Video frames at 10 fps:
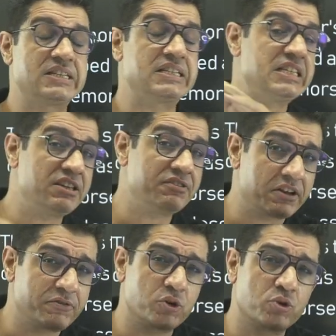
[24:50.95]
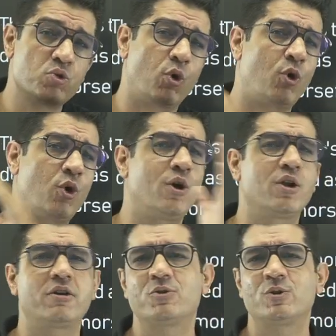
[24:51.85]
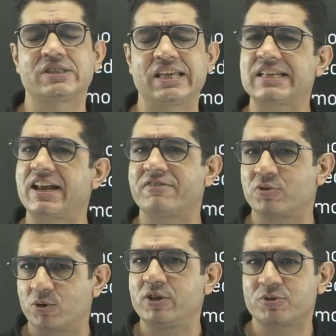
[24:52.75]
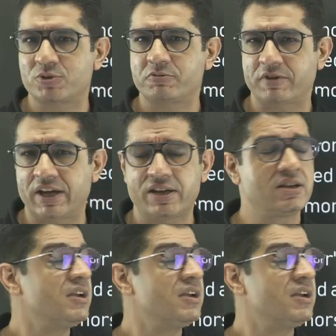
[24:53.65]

Even if you do all of those things that I've told you so far,